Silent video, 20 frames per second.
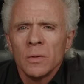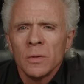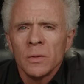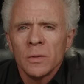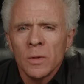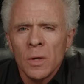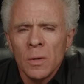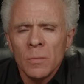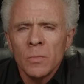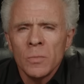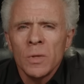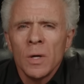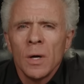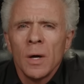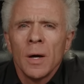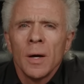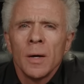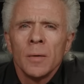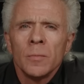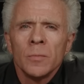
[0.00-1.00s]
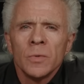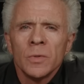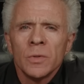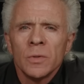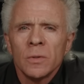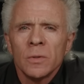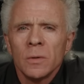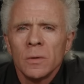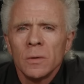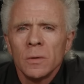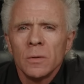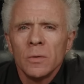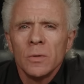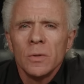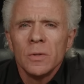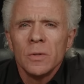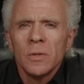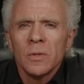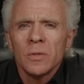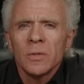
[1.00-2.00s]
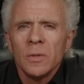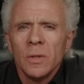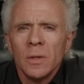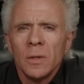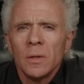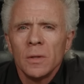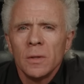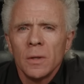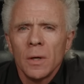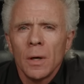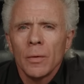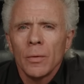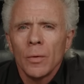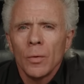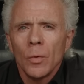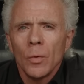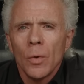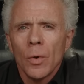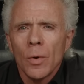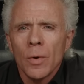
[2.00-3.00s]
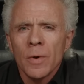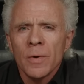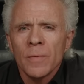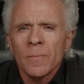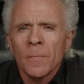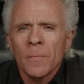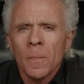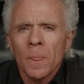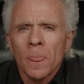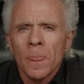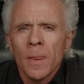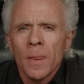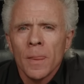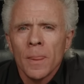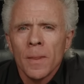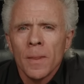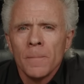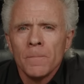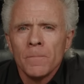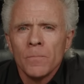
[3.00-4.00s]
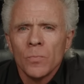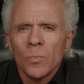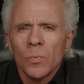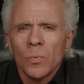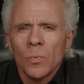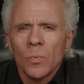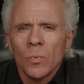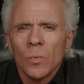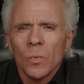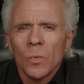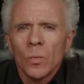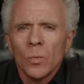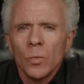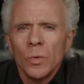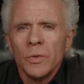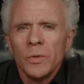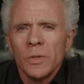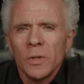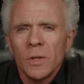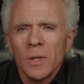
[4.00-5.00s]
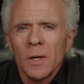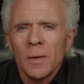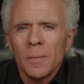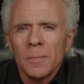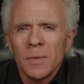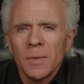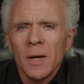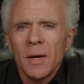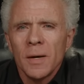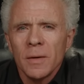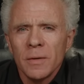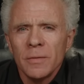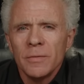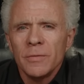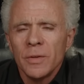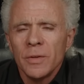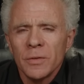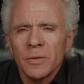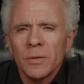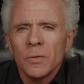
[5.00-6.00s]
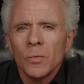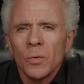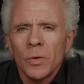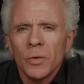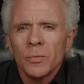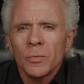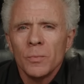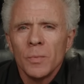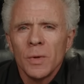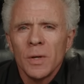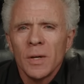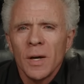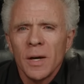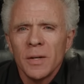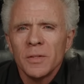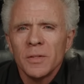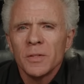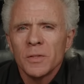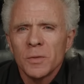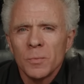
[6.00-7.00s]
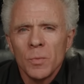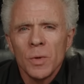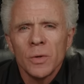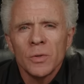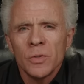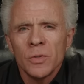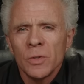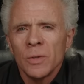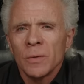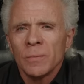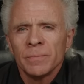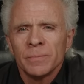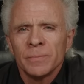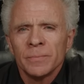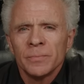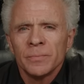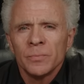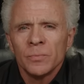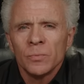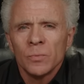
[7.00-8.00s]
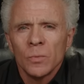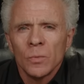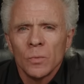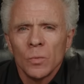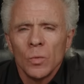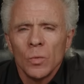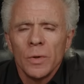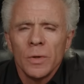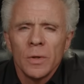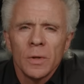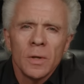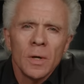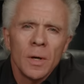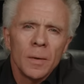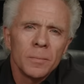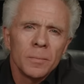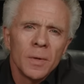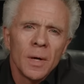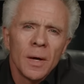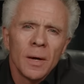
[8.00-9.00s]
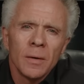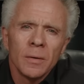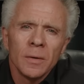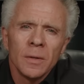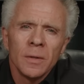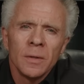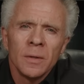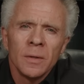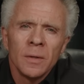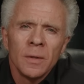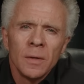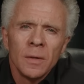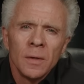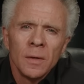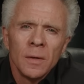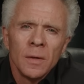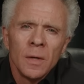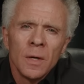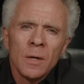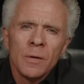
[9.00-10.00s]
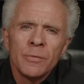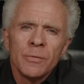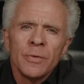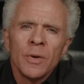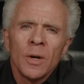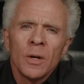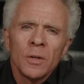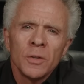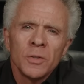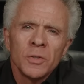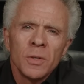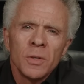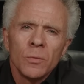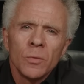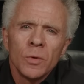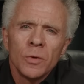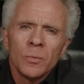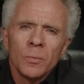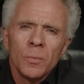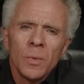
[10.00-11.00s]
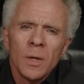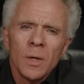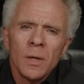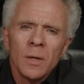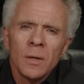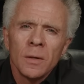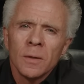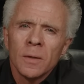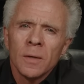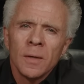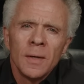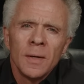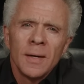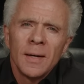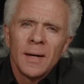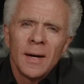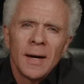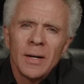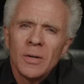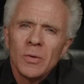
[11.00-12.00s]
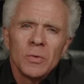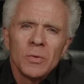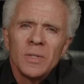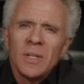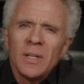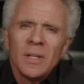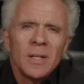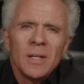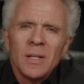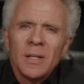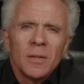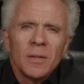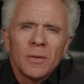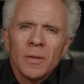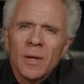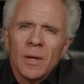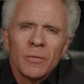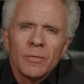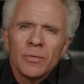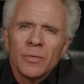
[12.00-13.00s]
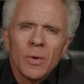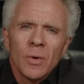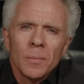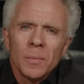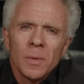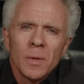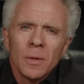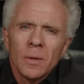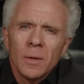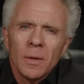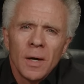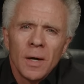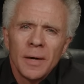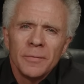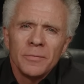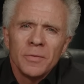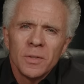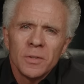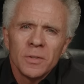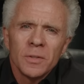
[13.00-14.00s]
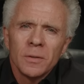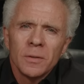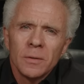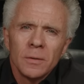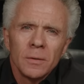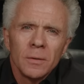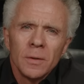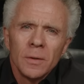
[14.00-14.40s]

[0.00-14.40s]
Sometimes you just need to tell the Lord, Would you come down and visit with me? I just miss you. Will you come down and, and fellowship with me? I don't need anything from you. I'm just,